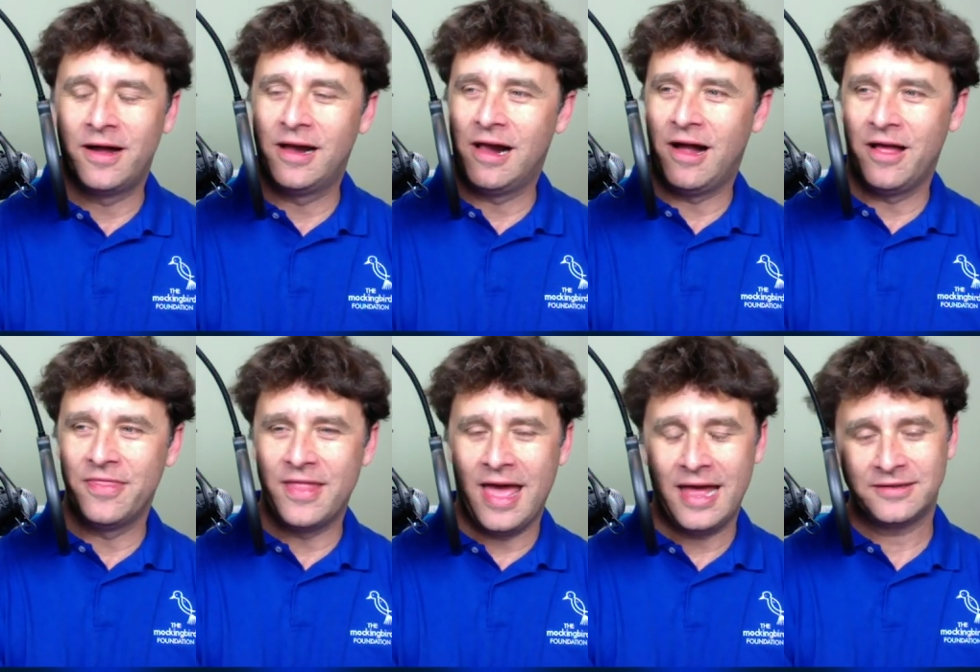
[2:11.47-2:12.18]
uh,
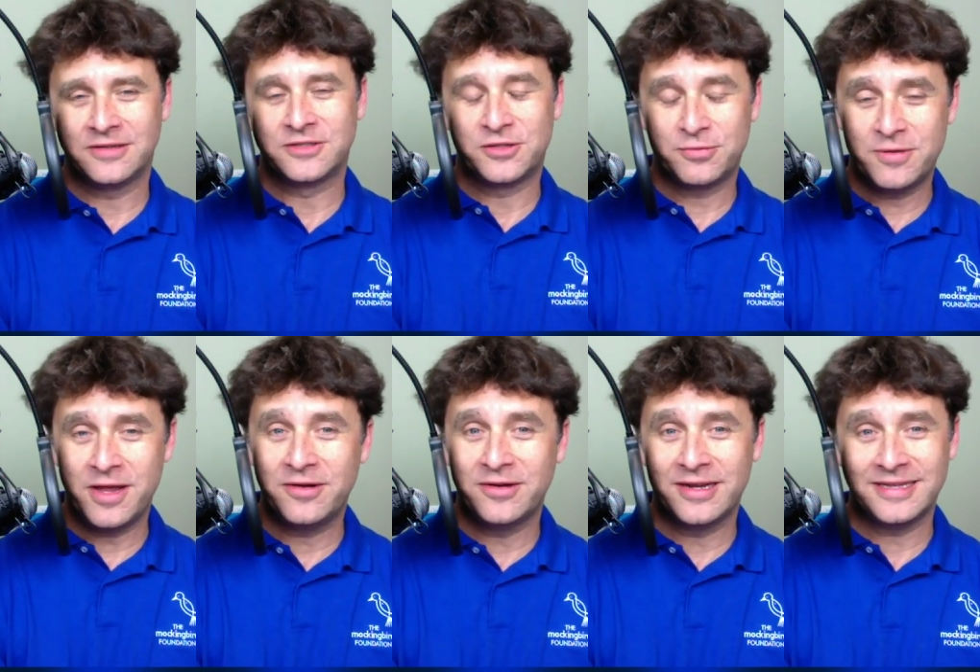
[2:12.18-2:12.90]
on that because
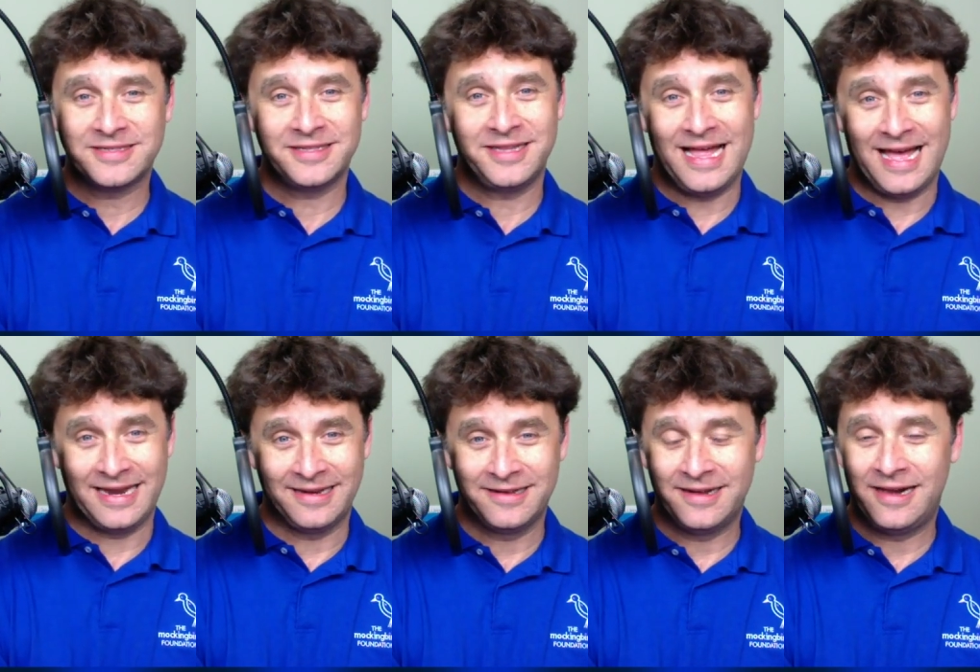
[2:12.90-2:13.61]
300 that's a
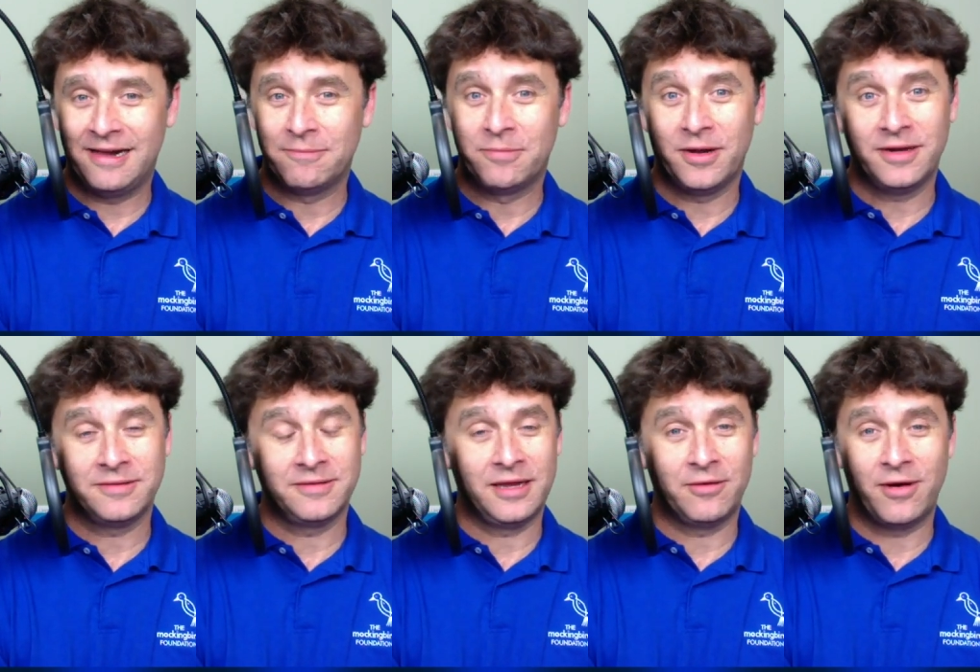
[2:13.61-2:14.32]
lot.
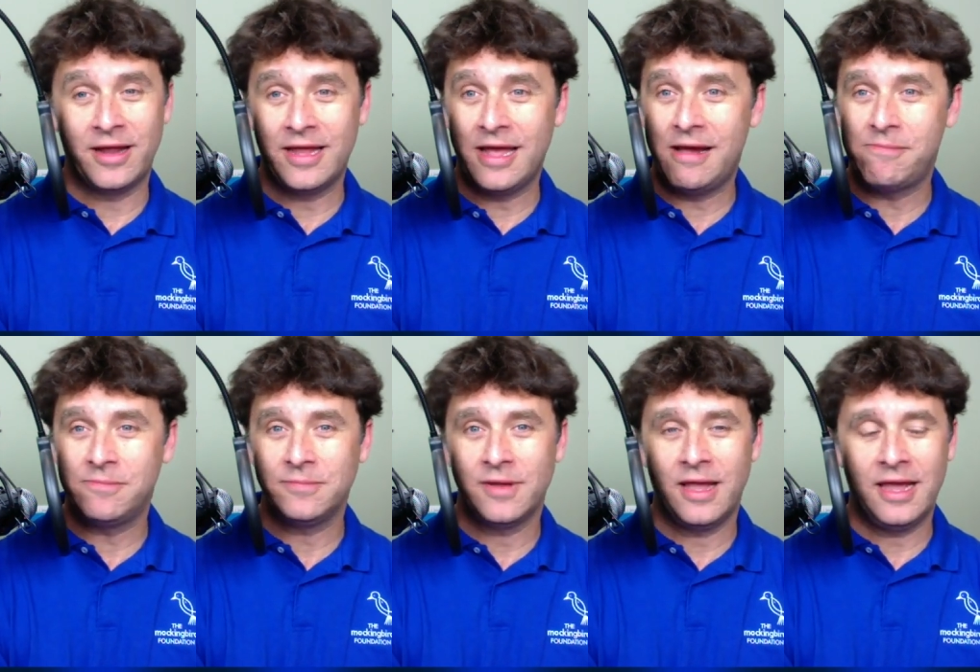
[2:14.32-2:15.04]
but here I
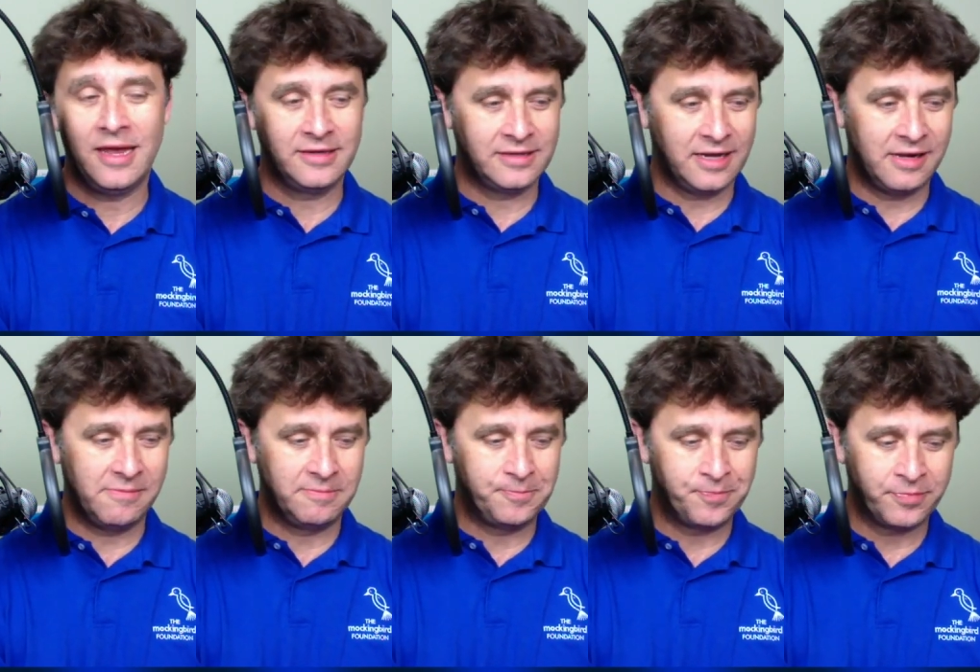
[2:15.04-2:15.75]
am, and
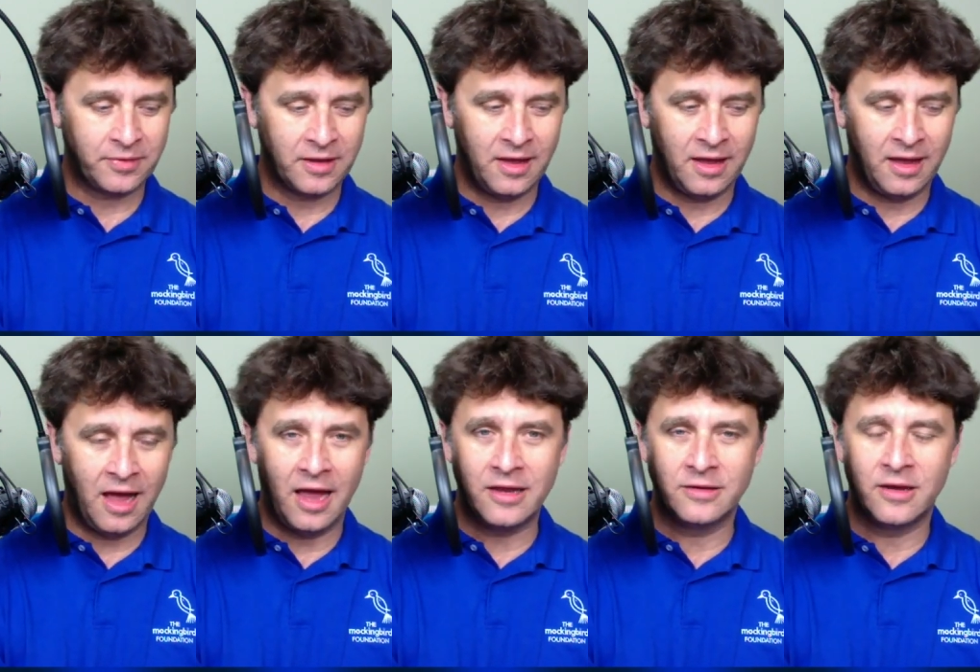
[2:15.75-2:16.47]
um,
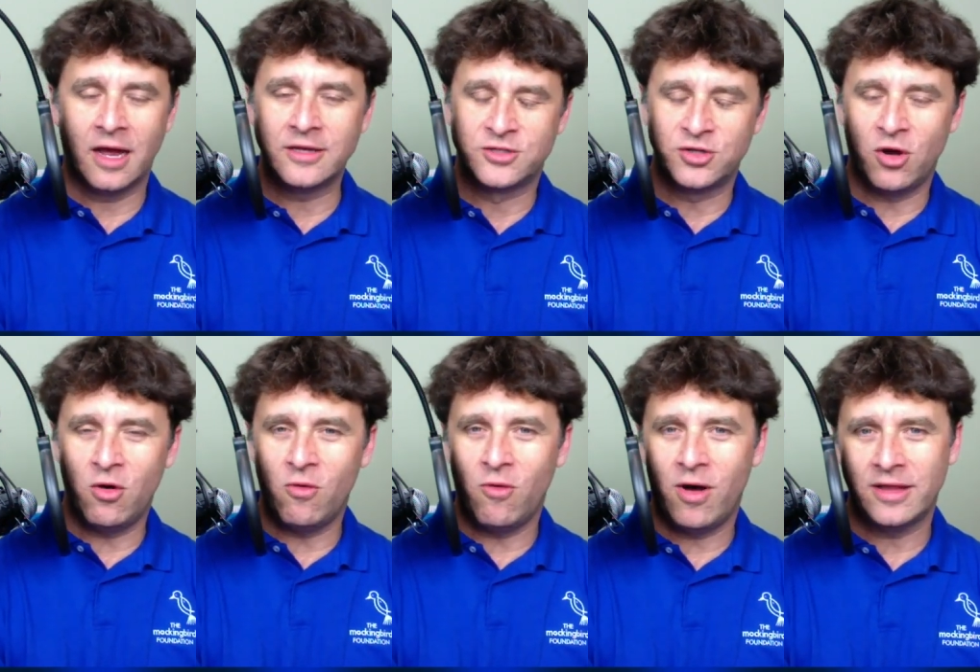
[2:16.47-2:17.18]
I I
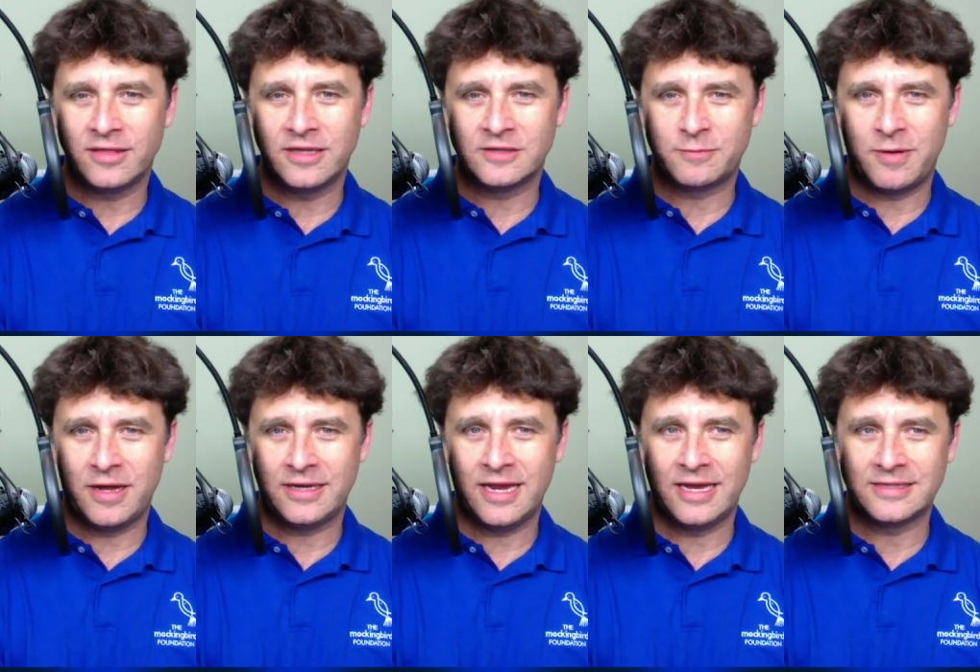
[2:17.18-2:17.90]
don't want this
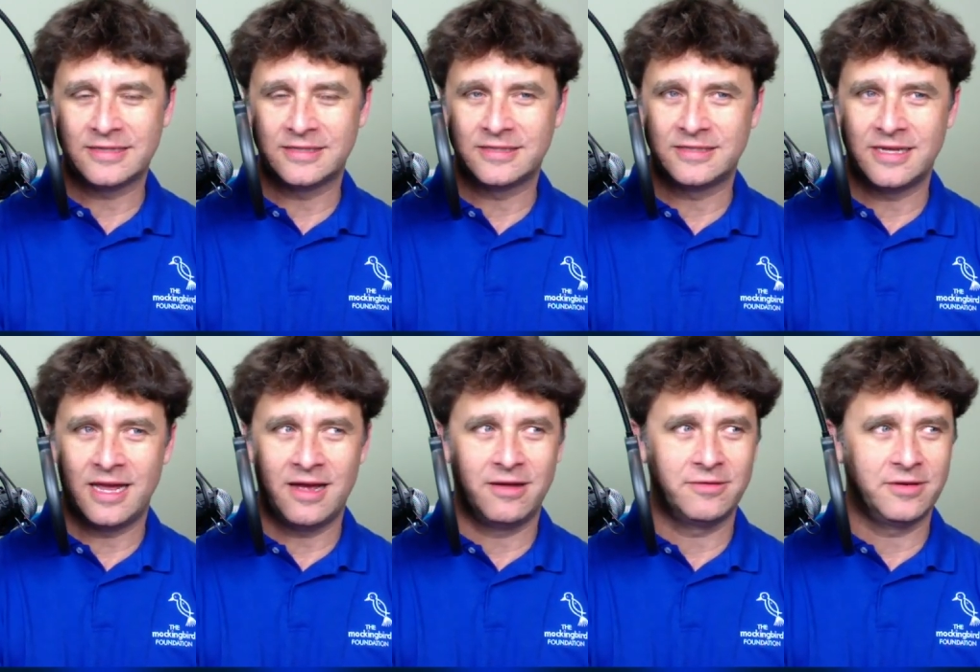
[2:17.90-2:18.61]
podcast to
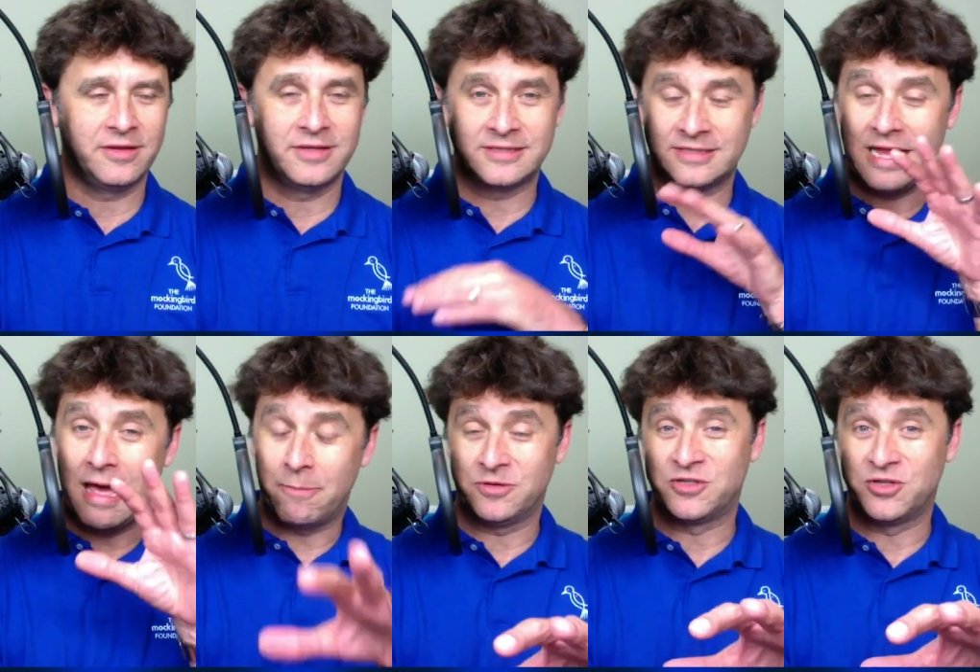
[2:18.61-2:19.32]
sound or this
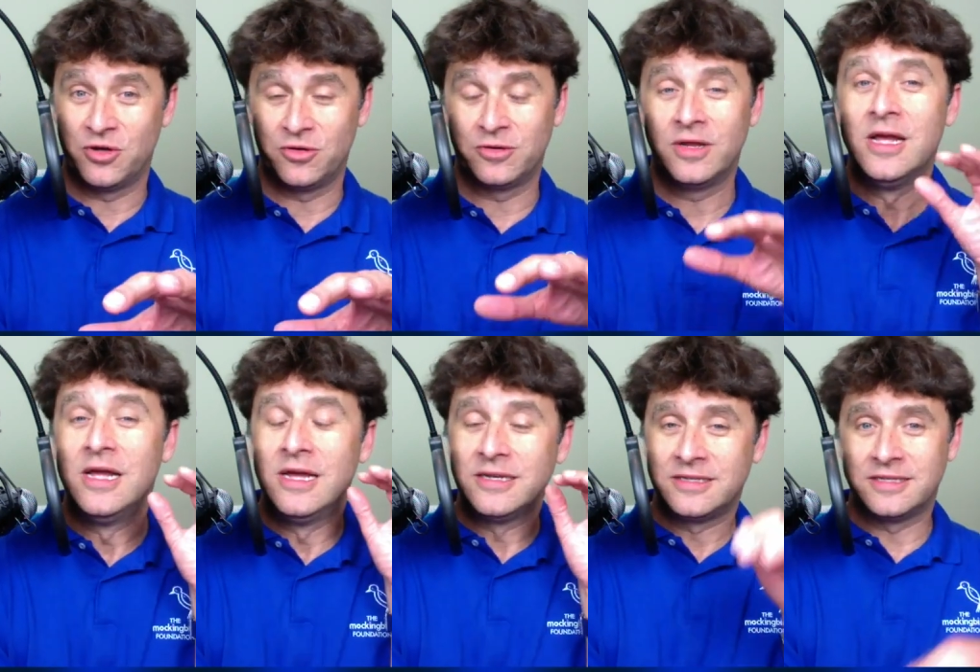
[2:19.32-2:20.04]
episode
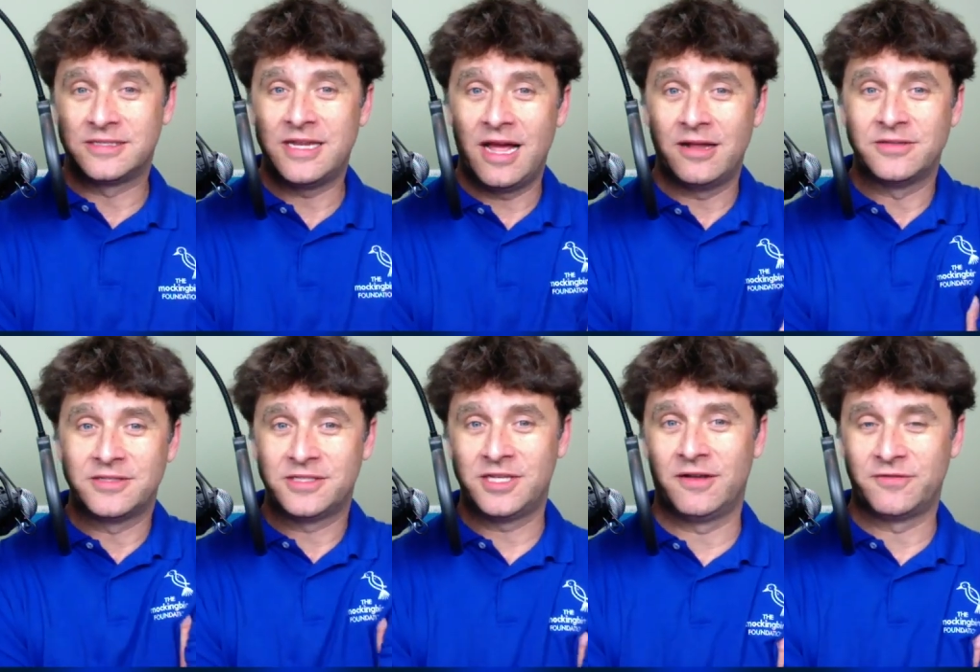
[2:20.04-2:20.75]
to
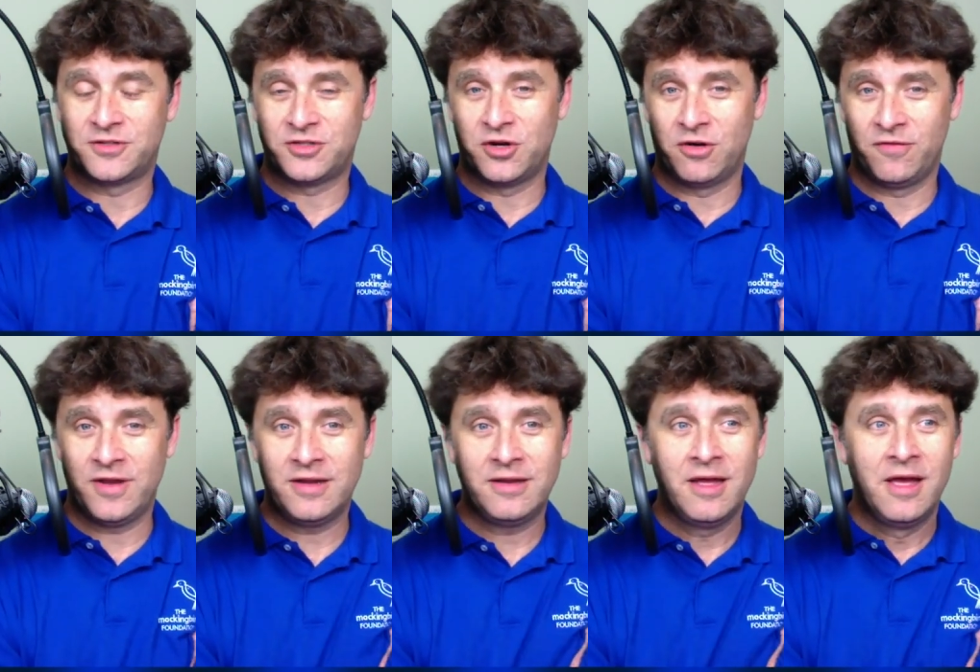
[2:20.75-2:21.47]
sound
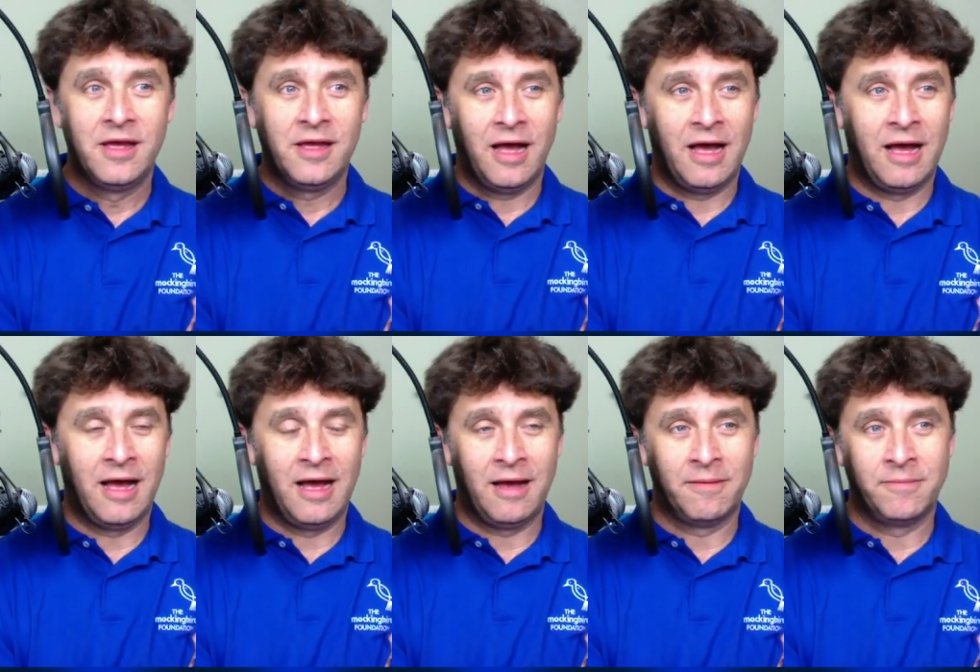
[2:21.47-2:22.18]
self-serving.
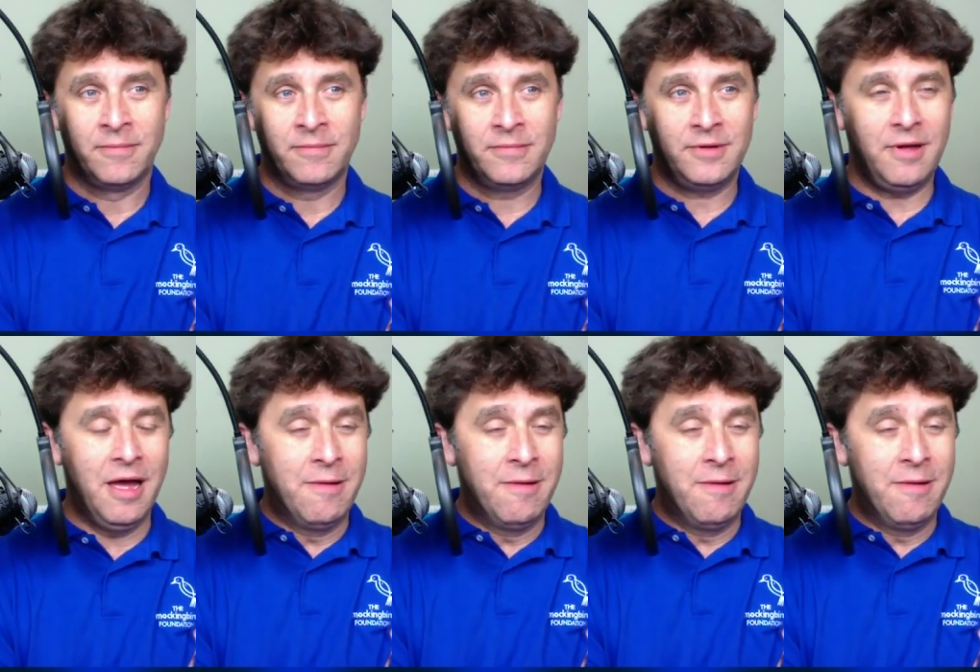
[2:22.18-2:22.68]
Um,